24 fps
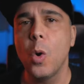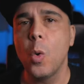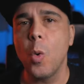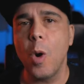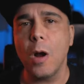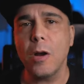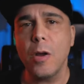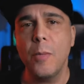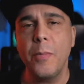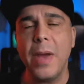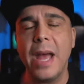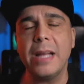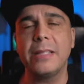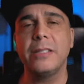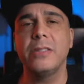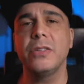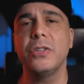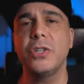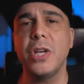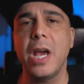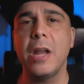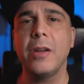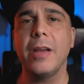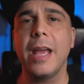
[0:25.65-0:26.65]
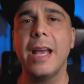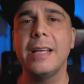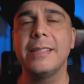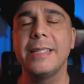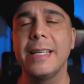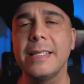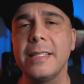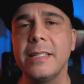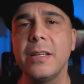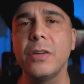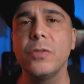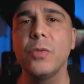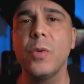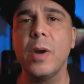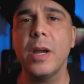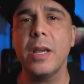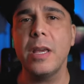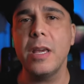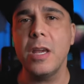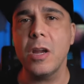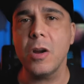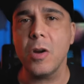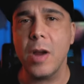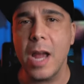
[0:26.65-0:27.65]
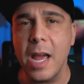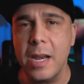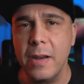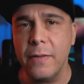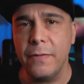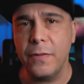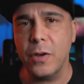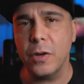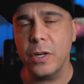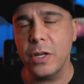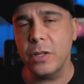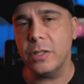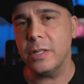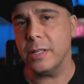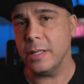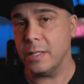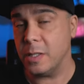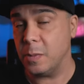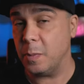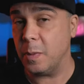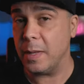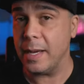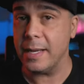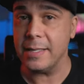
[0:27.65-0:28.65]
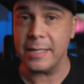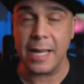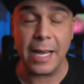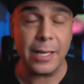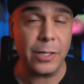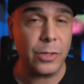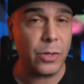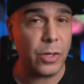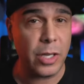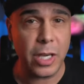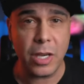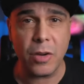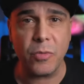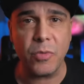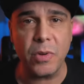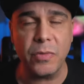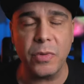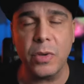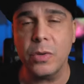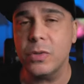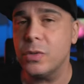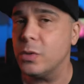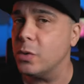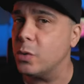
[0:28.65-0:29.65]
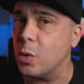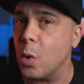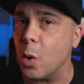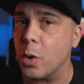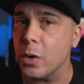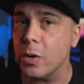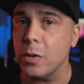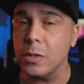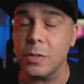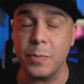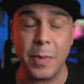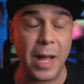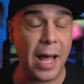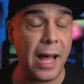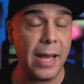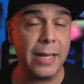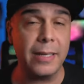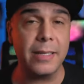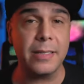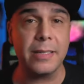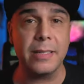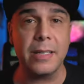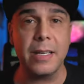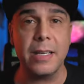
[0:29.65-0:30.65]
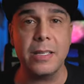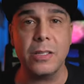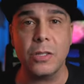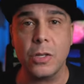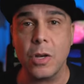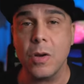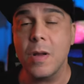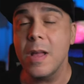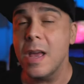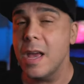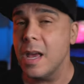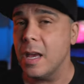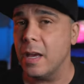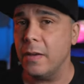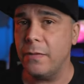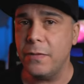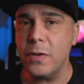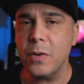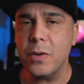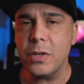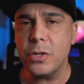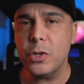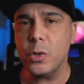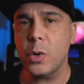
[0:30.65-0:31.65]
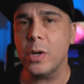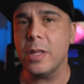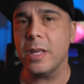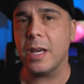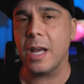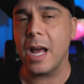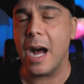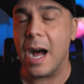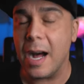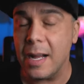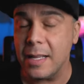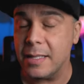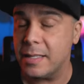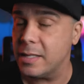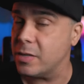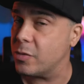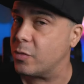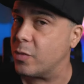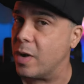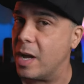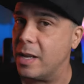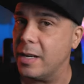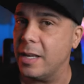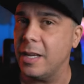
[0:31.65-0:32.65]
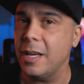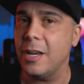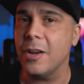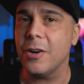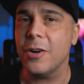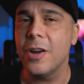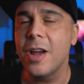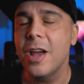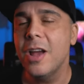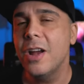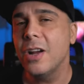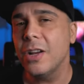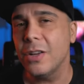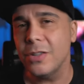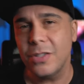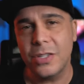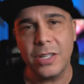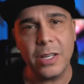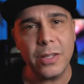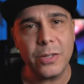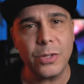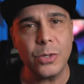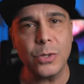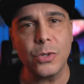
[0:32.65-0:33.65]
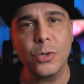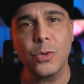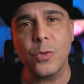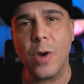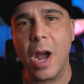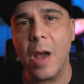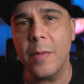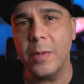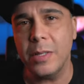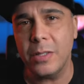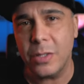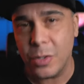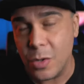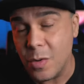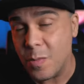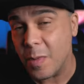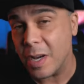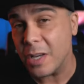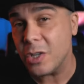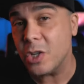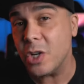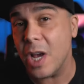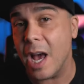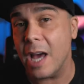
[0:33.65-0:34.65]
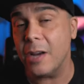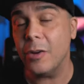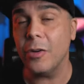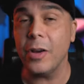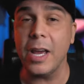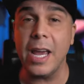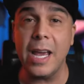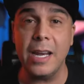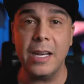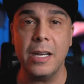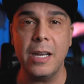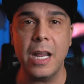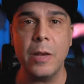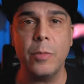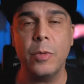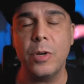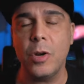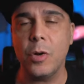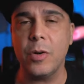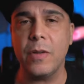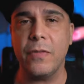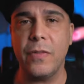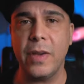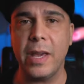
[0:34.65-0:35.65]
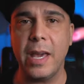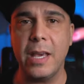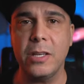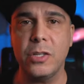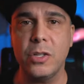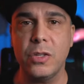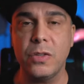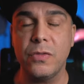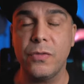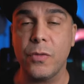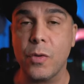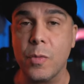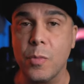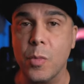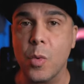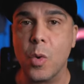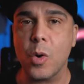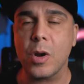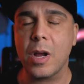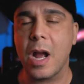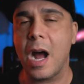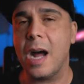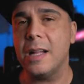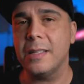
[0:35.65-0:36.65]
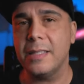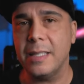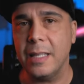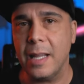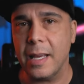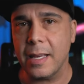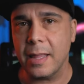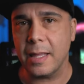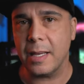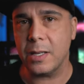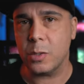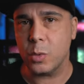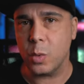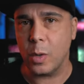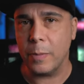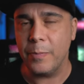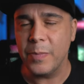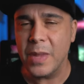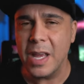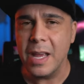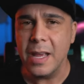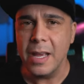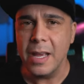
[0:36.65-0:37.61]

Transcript: Welcome back to the channel guys, Gaston right here and if you're new to this place, I do gear reviews, tutorials, behind the scenes so if you enjoy the content around here, consider subscribing to my channel and enable notifications for more content like this one.